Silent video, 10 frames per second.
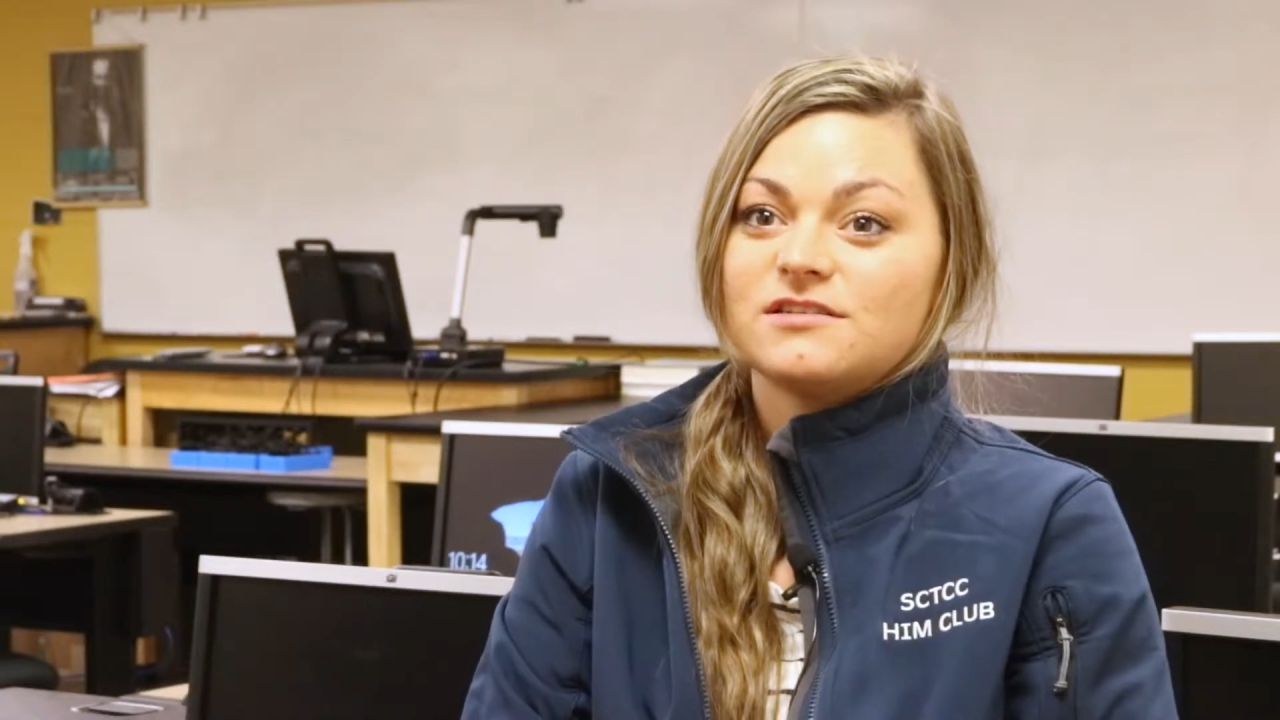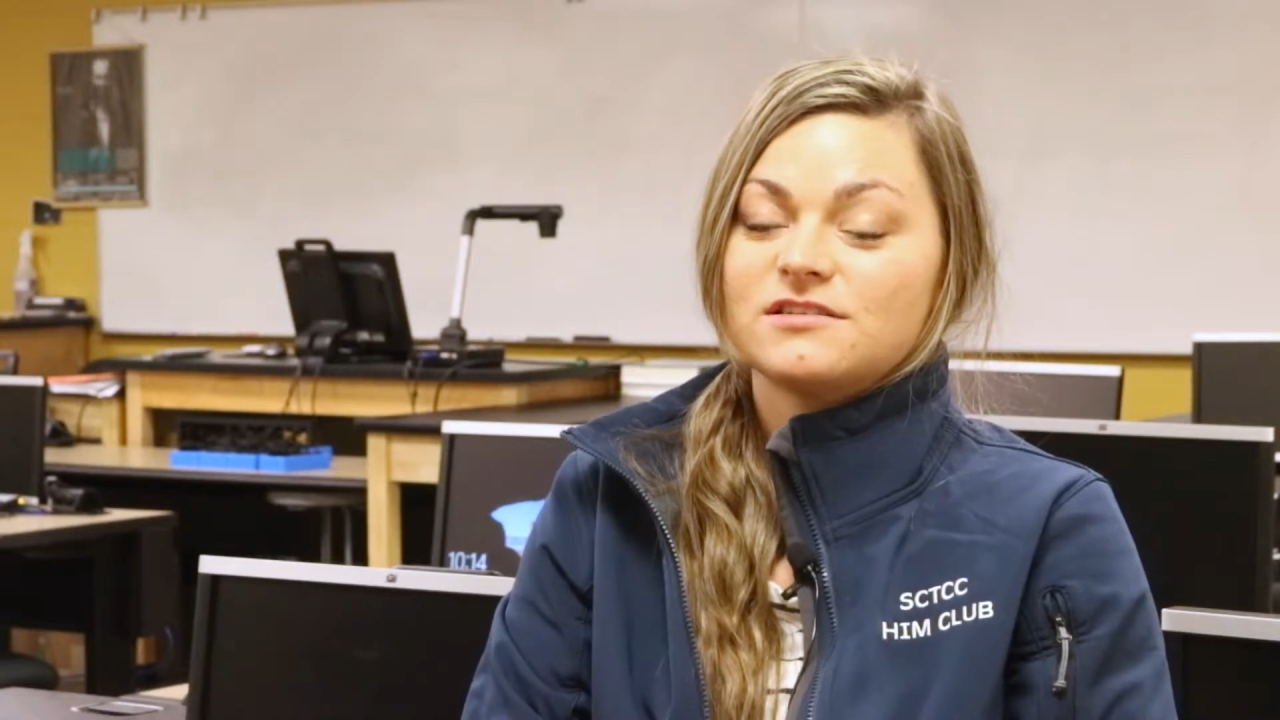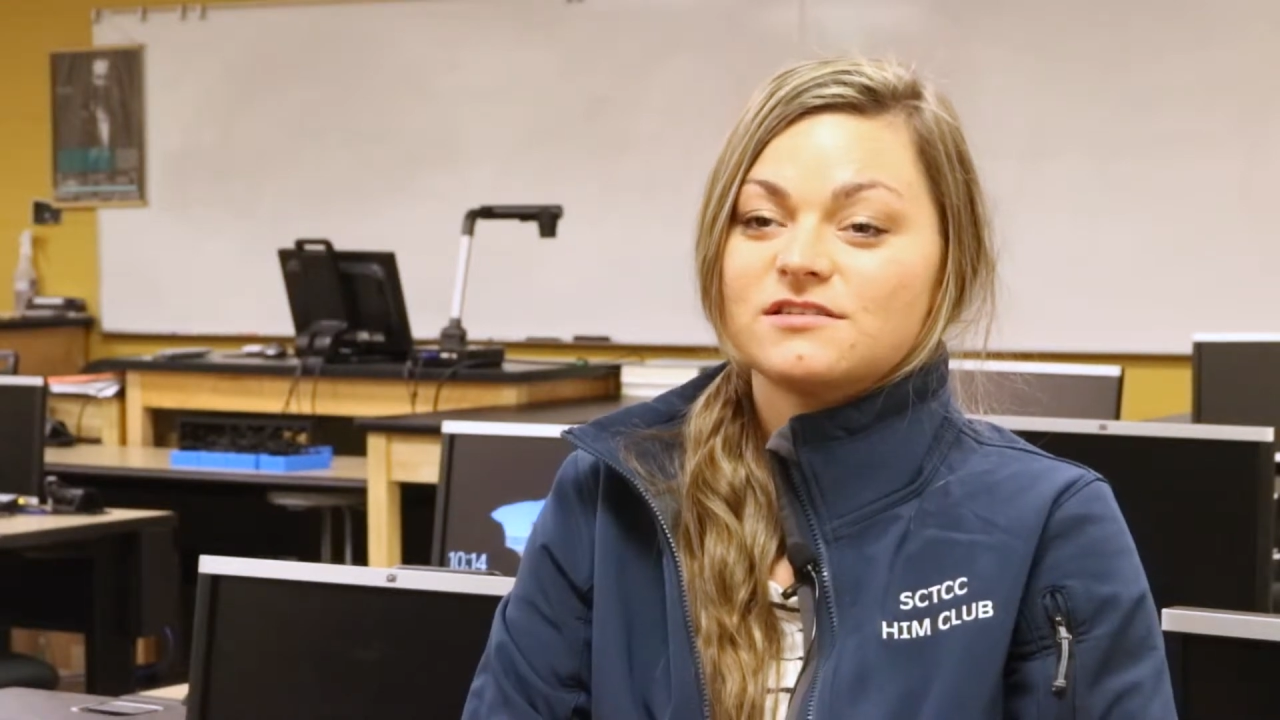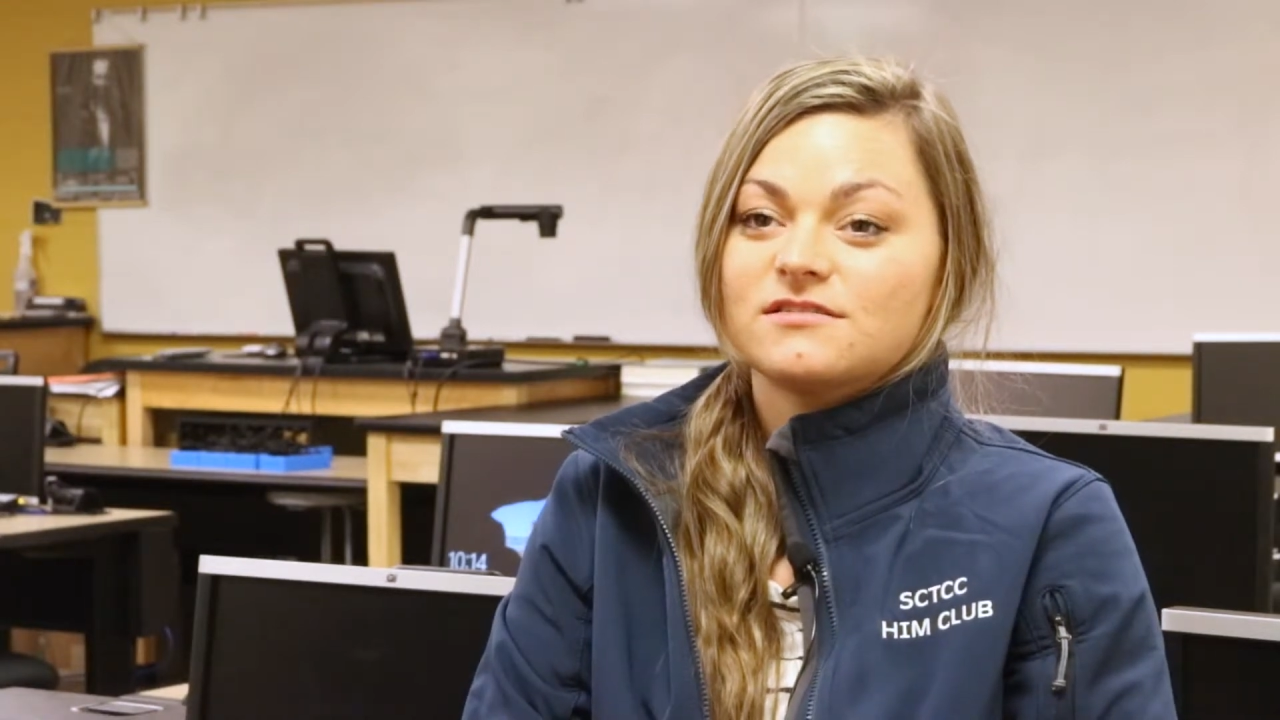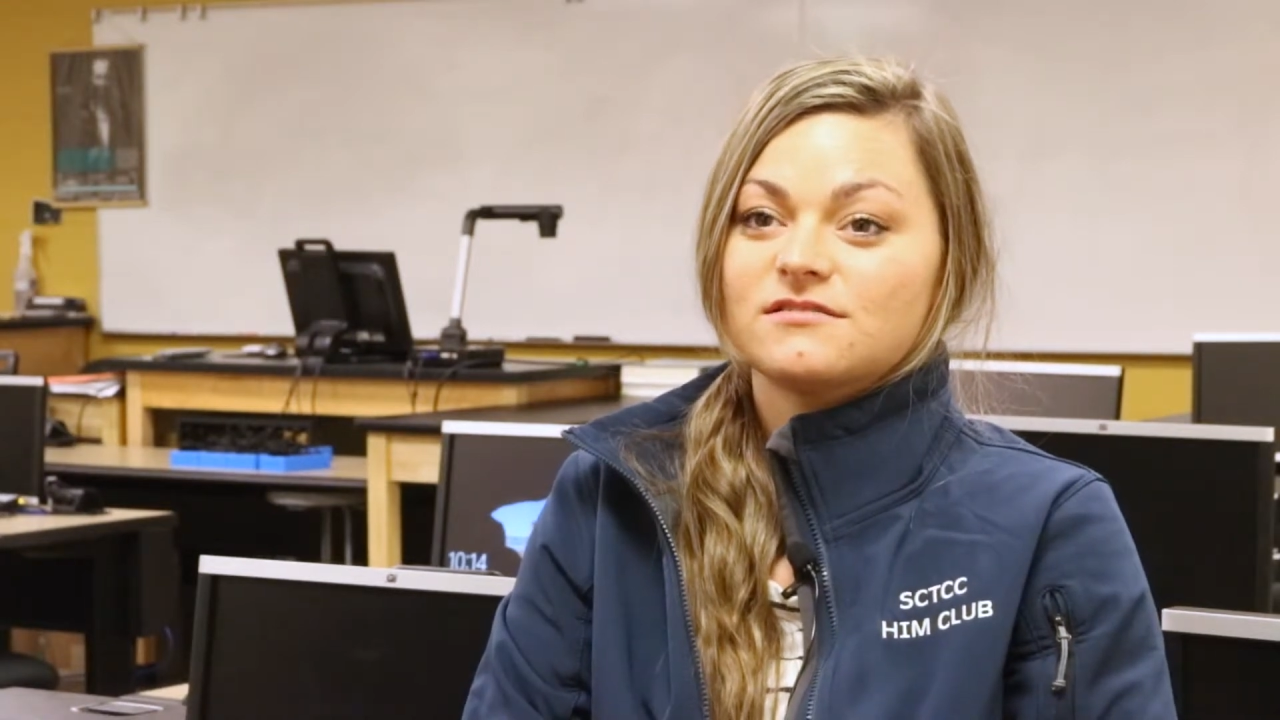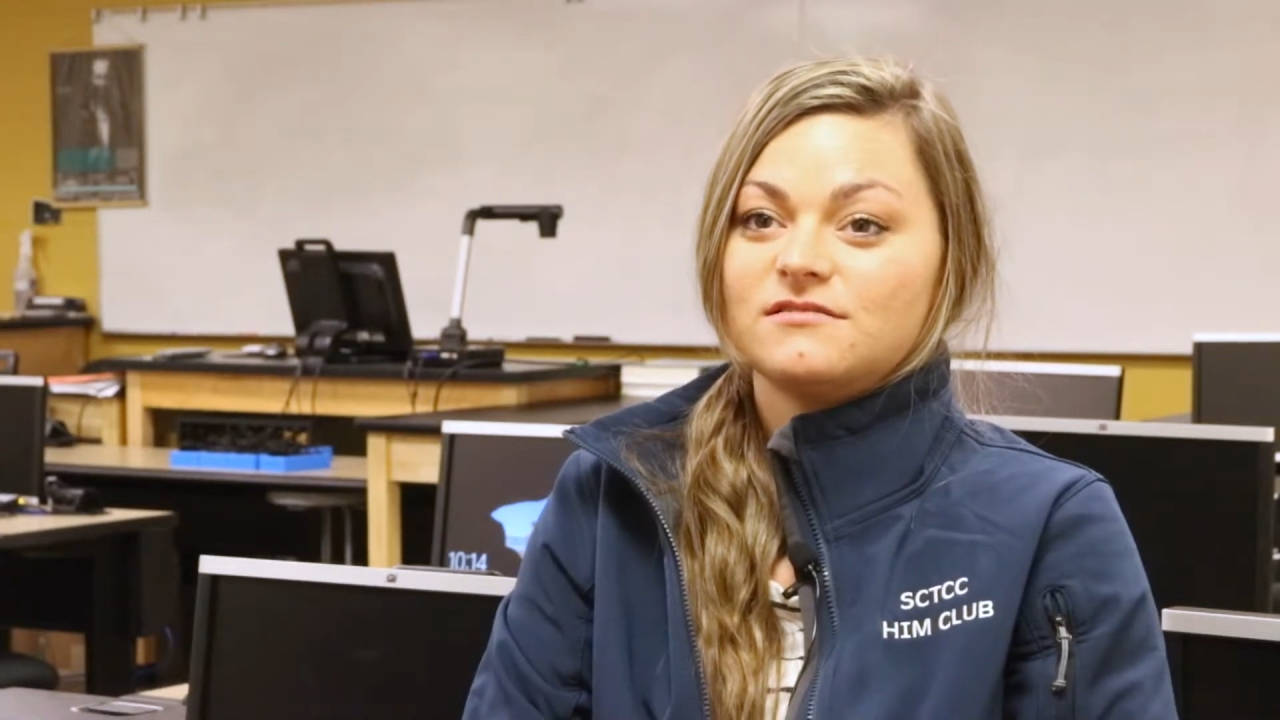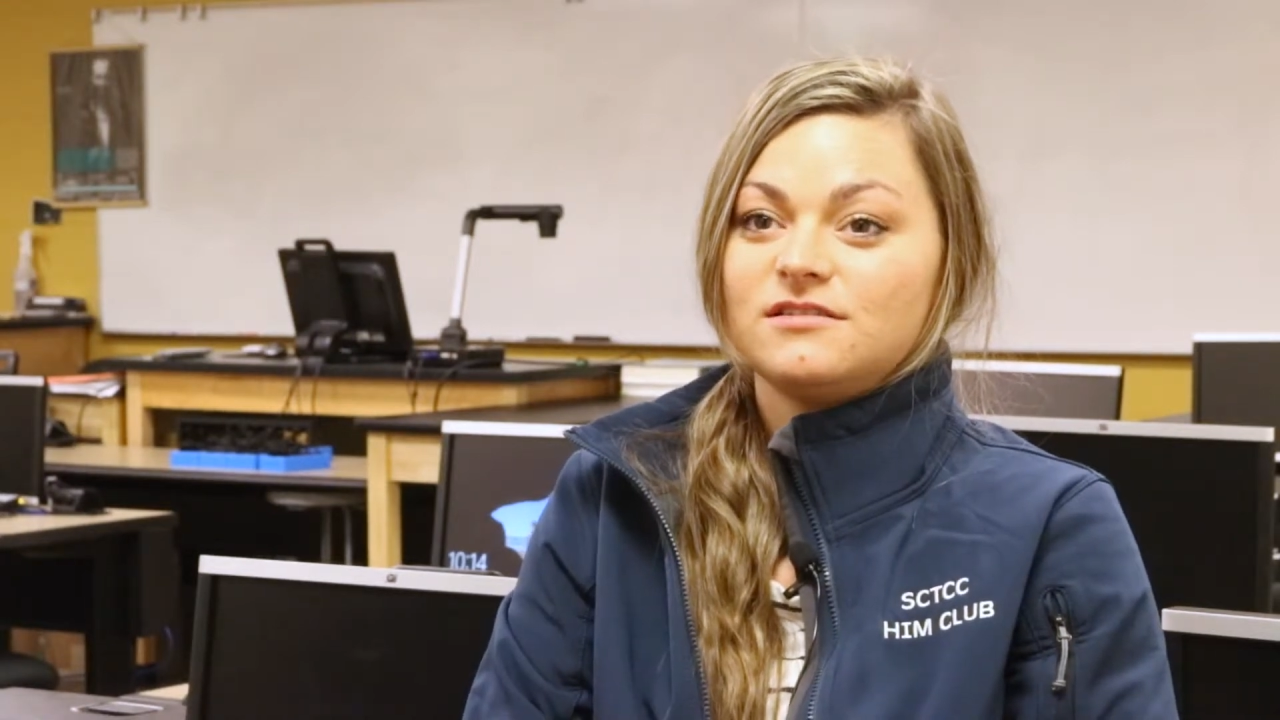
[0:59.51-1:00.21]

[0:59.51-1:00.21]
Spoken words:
is